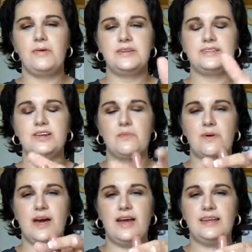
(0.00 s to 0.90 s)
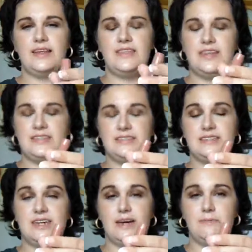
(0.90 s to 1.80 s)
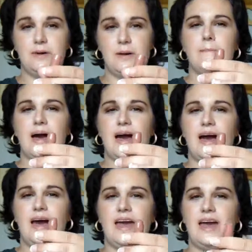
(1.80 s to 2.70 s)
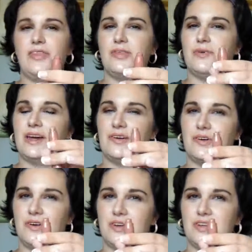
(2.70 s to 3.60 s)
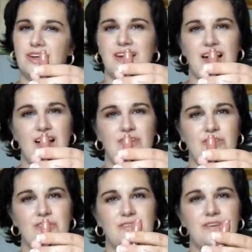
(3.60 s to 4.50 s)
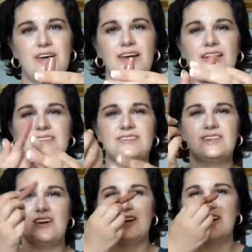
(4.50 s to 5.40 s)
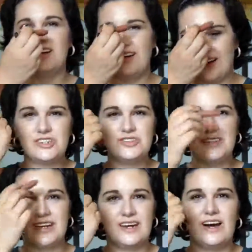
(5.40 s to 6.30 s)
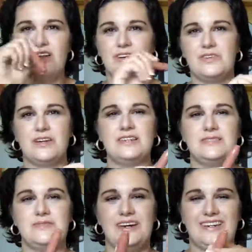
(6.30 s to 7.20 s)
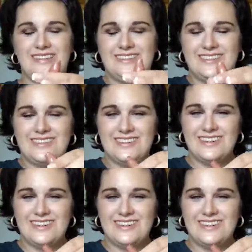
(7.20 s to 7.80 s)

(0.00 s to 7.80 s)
Please don't mind the tip. My 3-year-old got a hold of it and started using it all over his face.